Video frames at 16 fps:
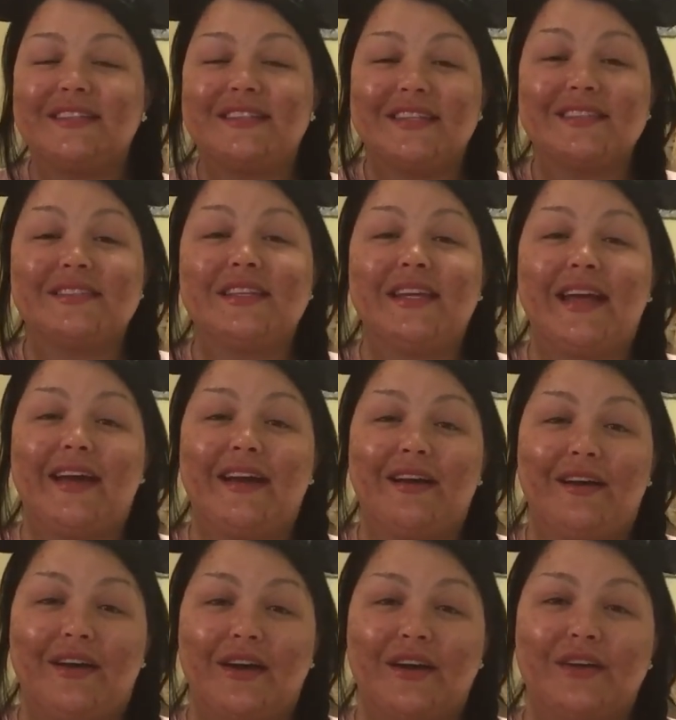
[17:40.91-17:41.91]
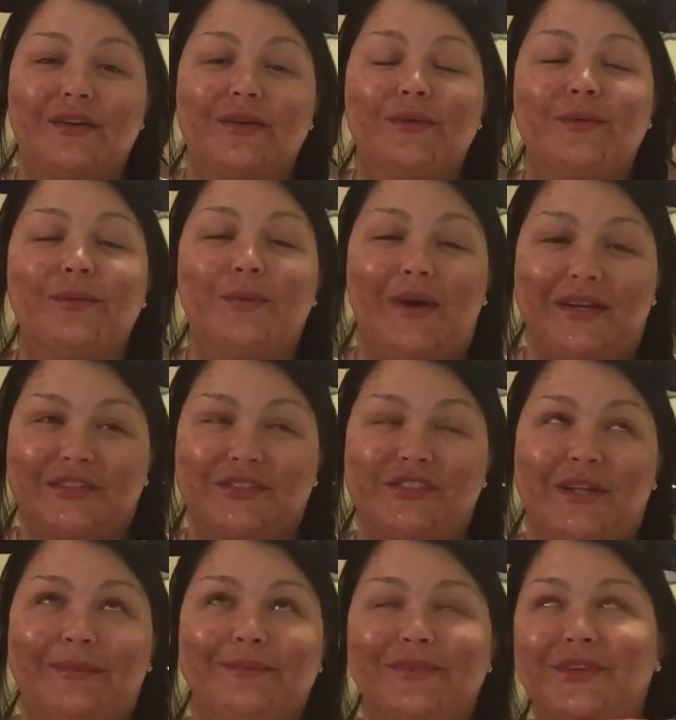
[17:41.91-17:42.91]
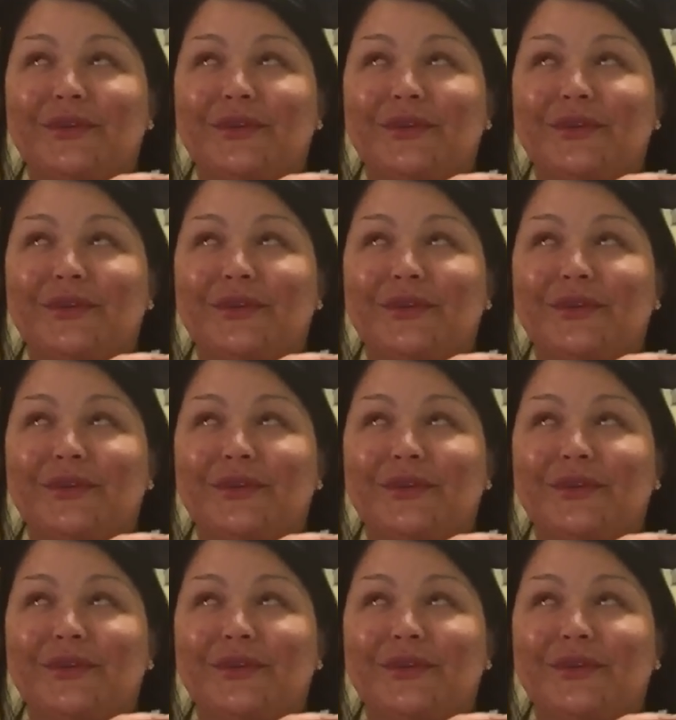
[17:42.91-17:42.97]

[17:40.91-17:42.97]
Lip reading: Disney at Heart, watch them.